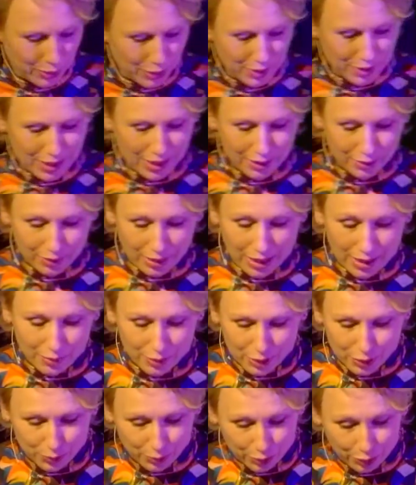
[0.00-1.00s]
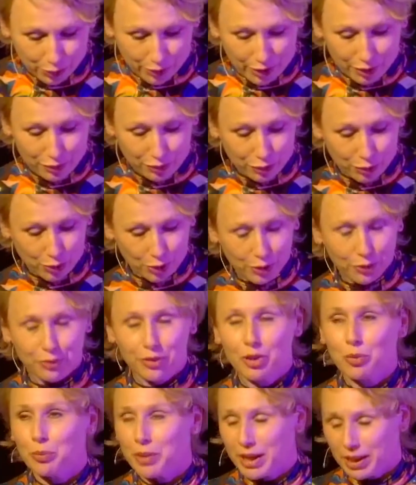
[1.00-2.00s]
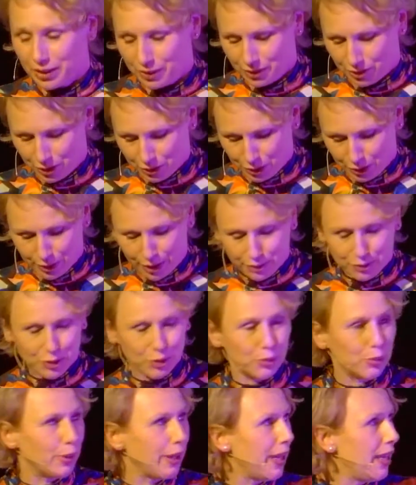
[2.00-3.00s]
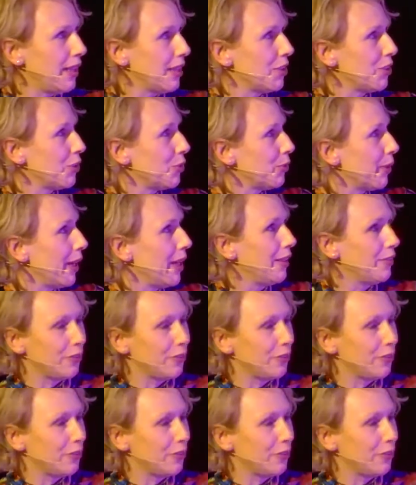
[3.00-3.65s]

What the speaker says: I was wondering for all the filmmakers now, you have to wait and to wait.